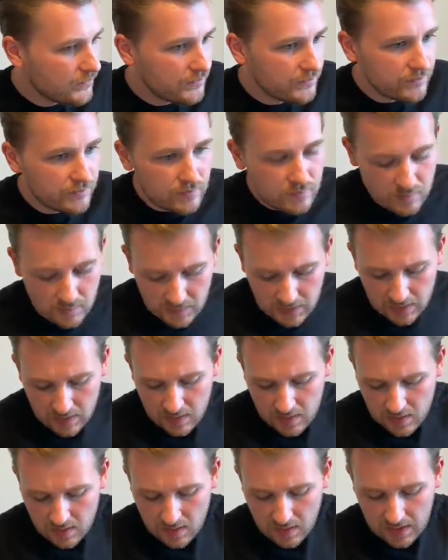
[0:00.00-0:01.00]
All
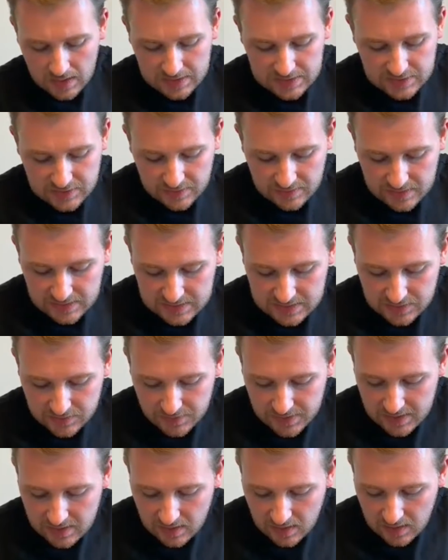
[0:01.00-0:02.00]
right, so you have these
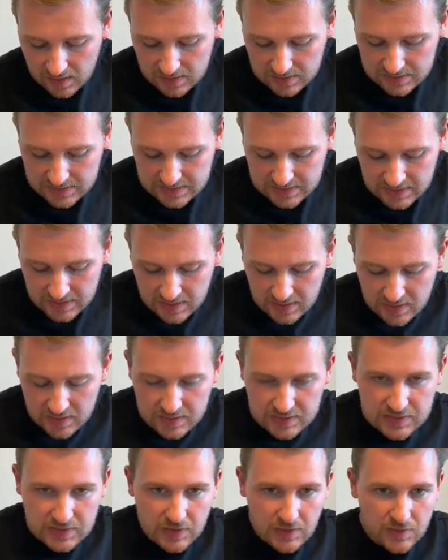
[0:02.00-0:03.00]
3 cards.
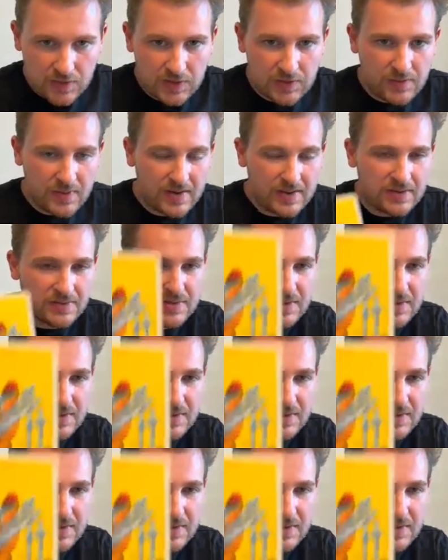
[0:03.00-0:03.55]
So you